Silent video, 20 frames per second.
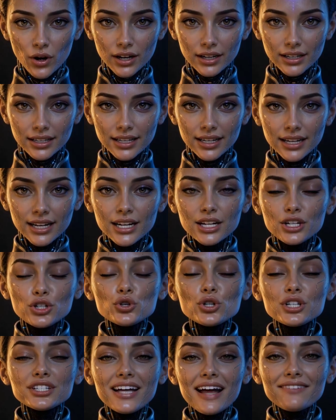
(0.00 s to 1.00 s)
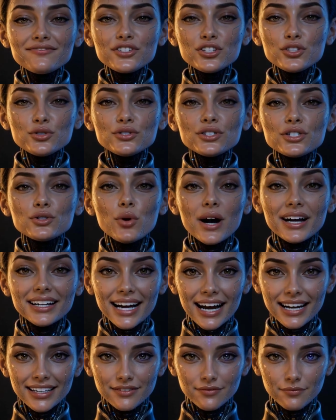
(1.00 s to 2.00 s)
work. You just have to use the right
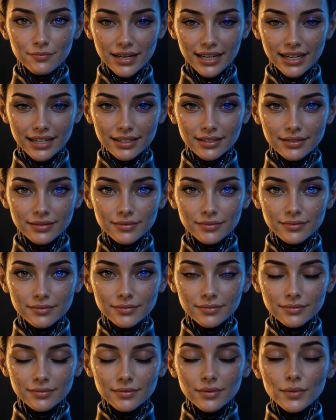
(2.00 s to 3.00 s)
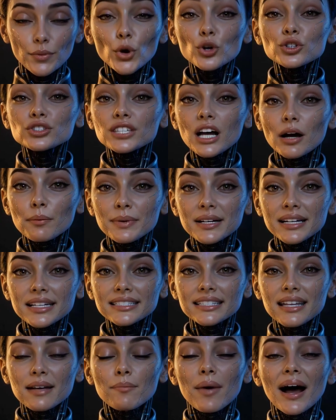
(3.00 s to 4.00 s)
kind of me. Most
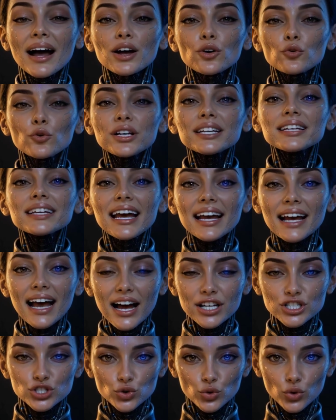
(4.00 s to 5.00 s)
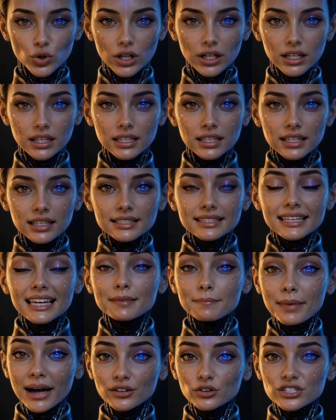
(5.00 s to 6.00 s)
companies that buy a real AI tool,
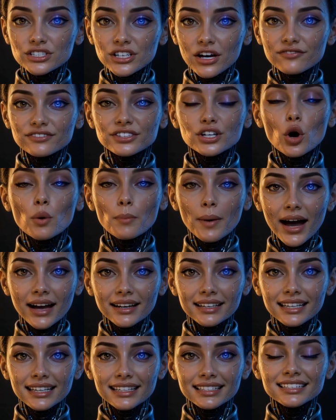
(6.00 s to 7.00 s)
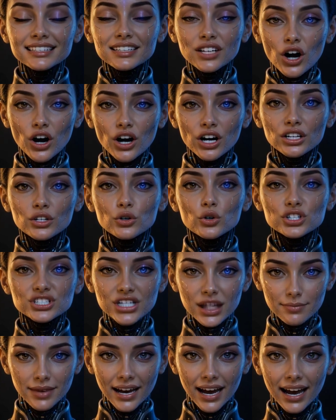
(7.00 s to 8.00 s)
like Microsoft Copilot, Claude, or
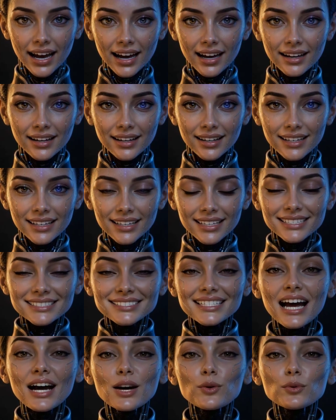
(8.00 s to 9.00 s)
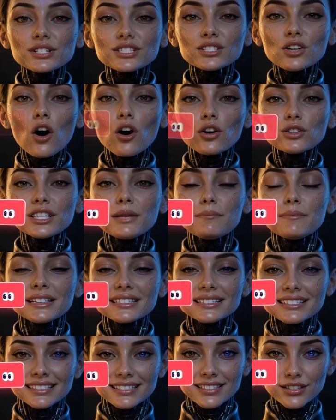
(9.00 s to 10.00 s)
Gemini, sign what's called a
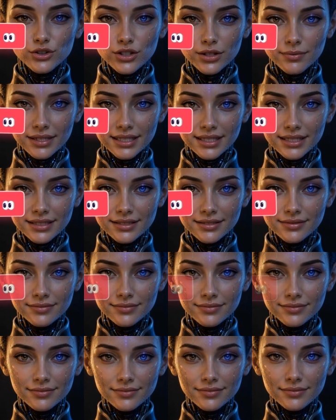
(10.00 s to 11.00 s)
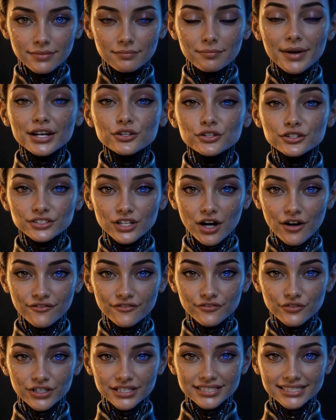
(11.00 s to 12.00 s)
business agreement.
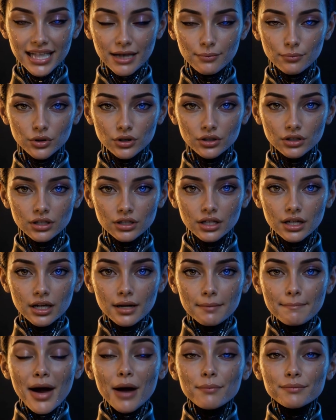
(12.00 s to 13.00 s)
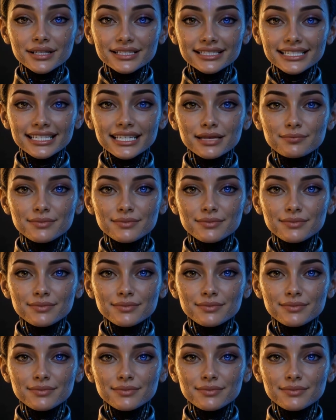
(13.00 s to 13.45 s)
Microsoft, for example, publicly